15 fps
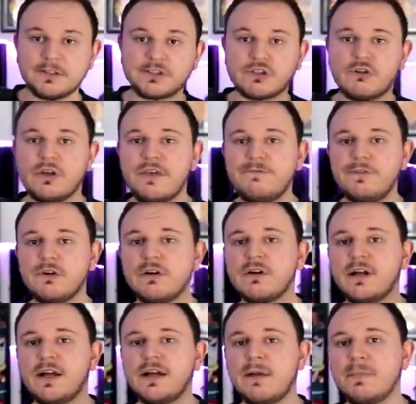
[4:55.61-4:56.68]
So if you're
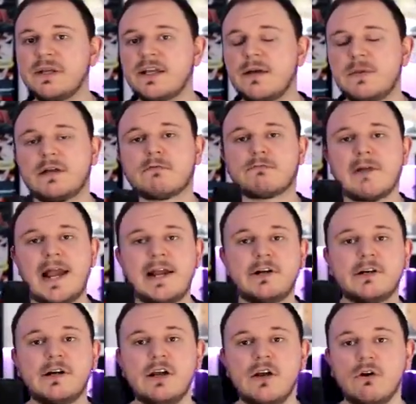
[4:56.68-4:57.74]
an up-and-coming
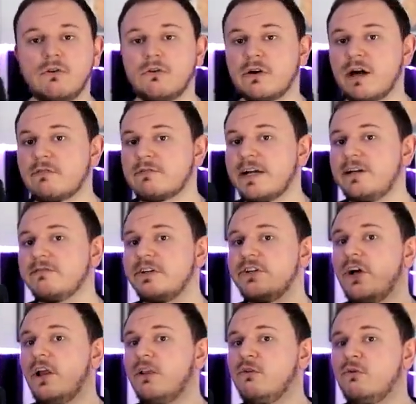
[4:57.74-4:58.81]
writer or a writer at
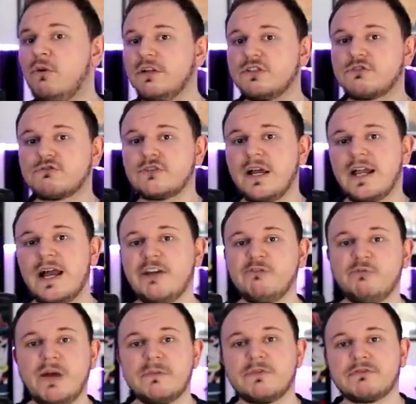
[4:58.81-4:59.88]
all who wants to try out
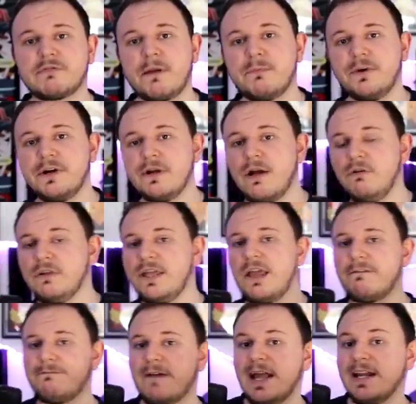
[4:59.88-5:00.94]
Web 3.0,
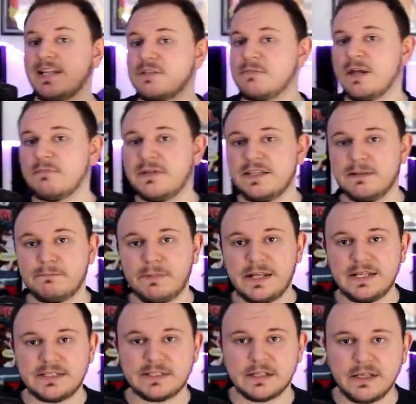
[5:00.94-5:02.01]
Leo Finance might be the
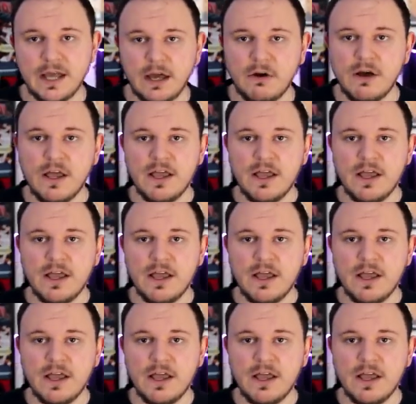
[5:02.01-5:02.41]
place to go.